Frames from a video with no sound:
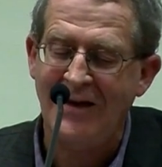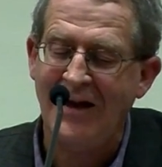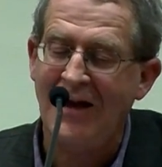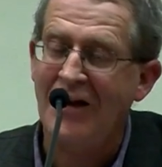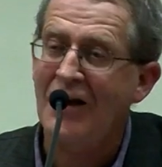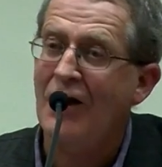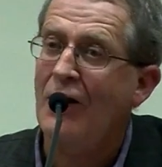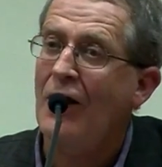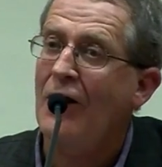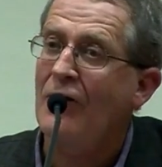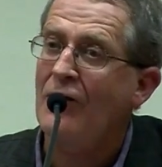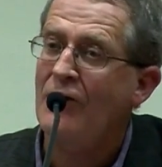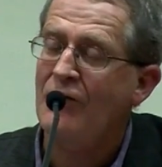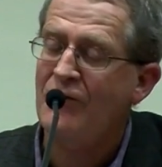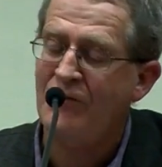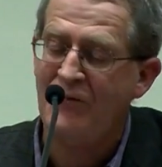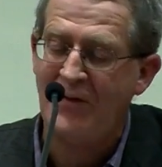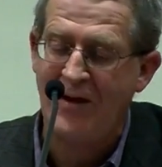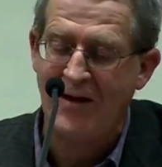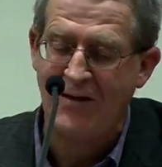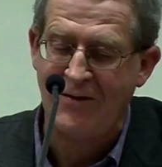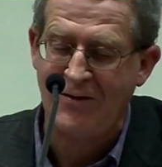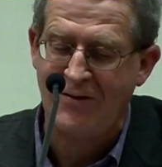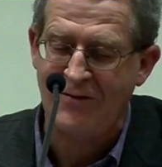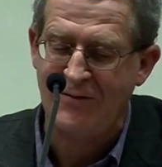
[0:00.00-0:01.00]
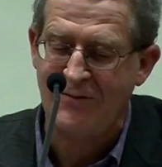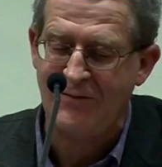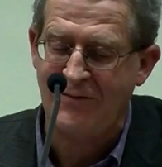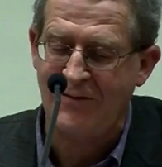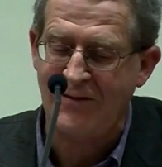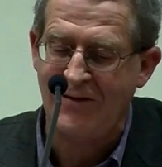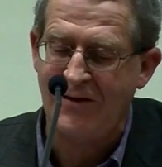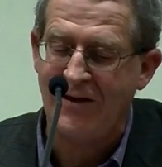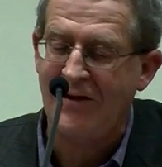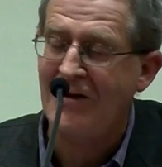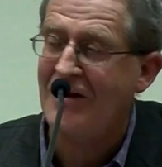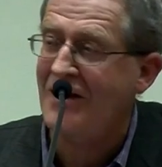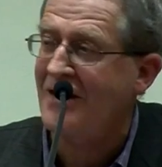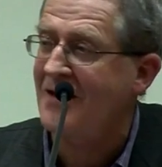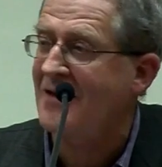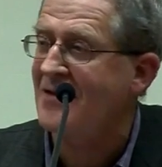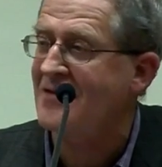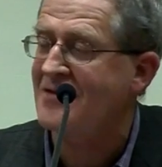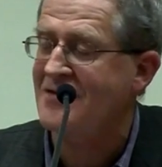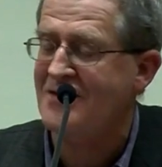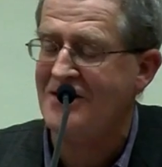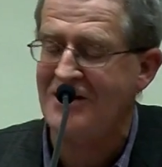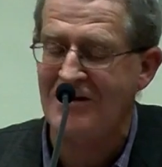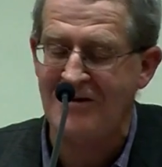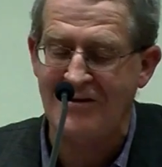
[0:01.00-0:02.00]
Now, how effective are they
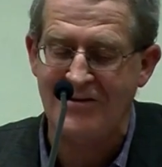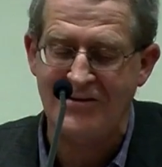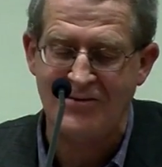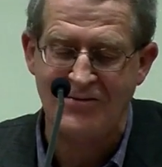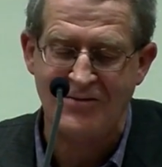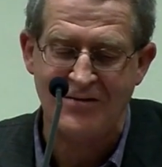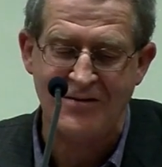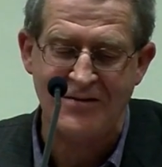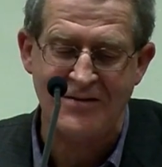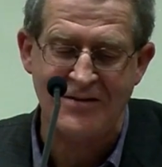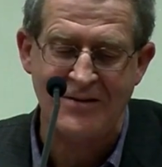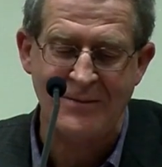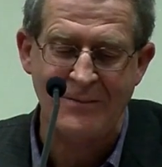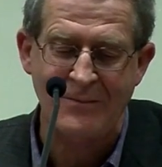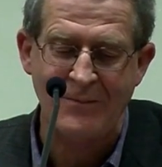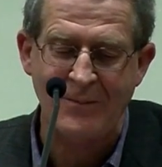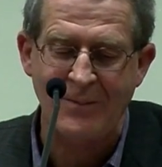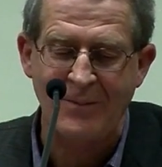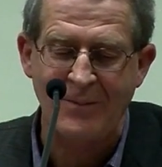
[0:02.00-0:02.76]
as teachers?